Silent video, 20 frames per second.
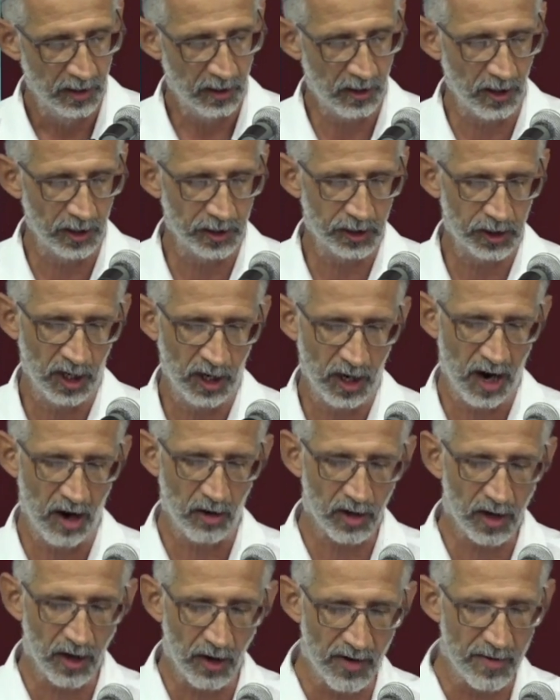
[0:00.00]
culture,
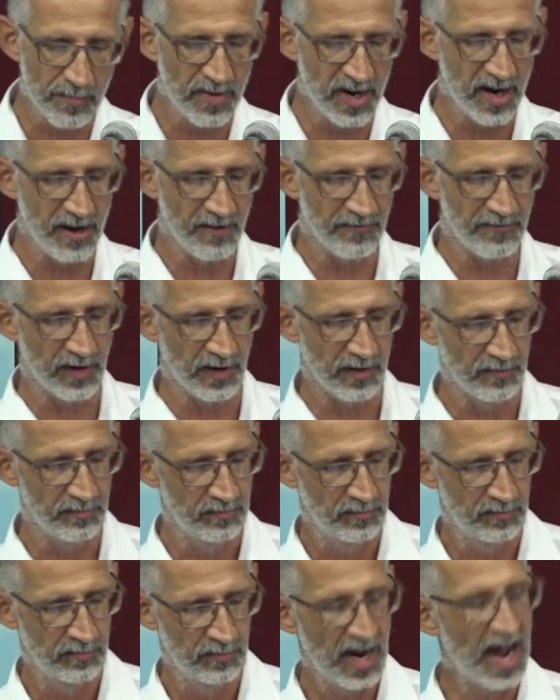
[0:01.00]
our current behavior
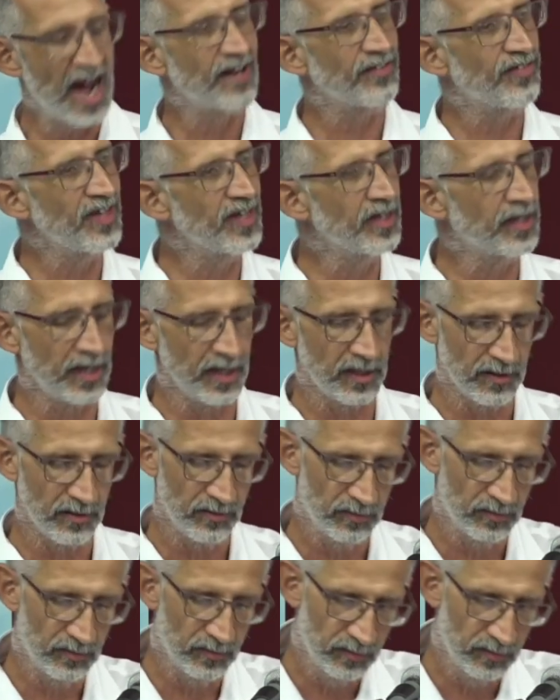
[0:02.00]
and thinking?